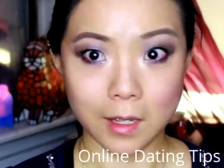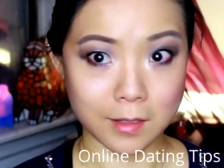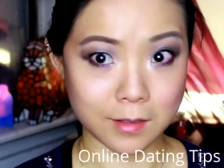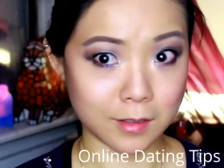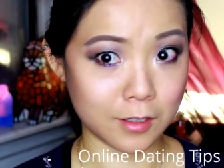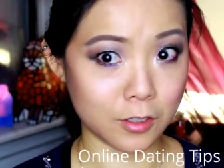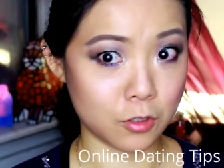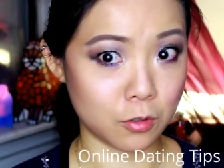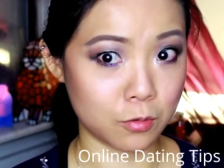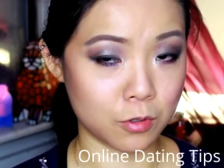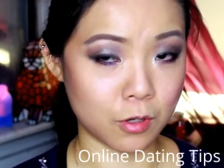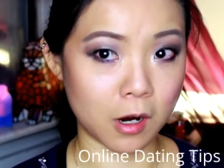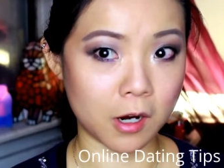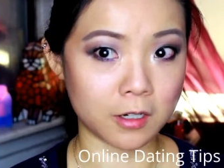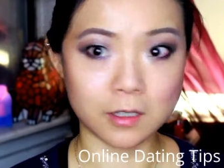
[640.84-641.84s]
Is this a dupe
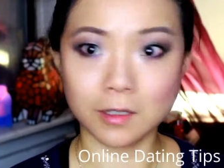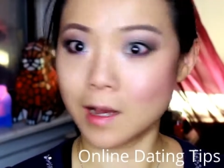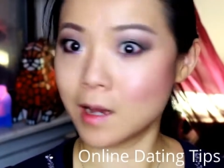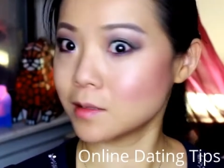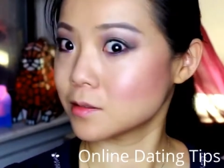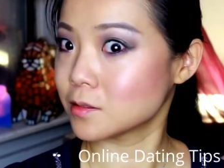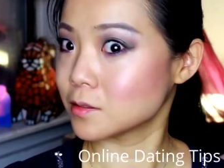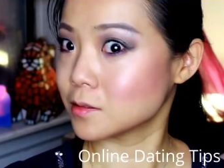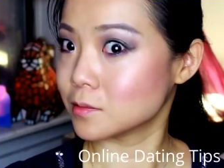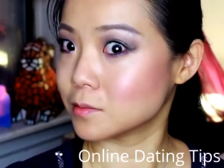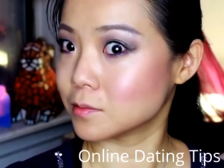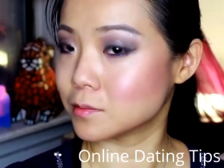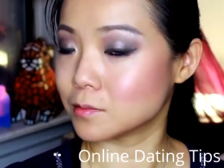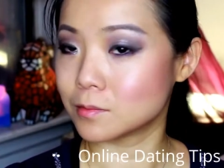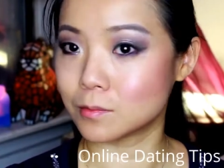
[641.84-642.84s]
to Hourglass?
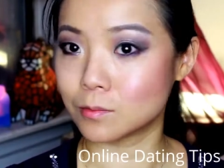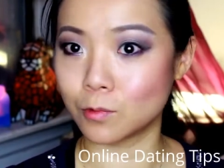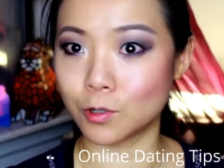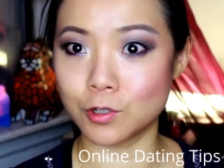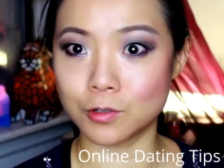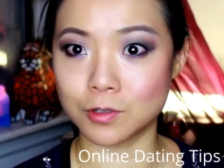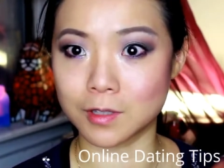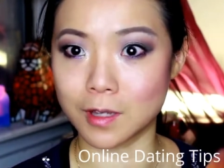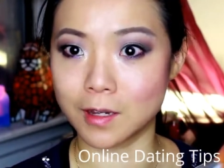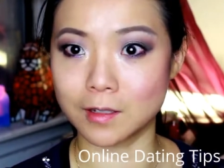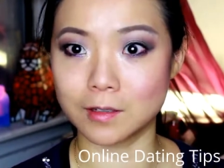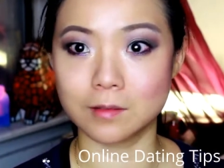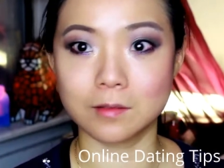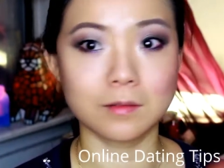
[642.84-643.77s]
What do you say?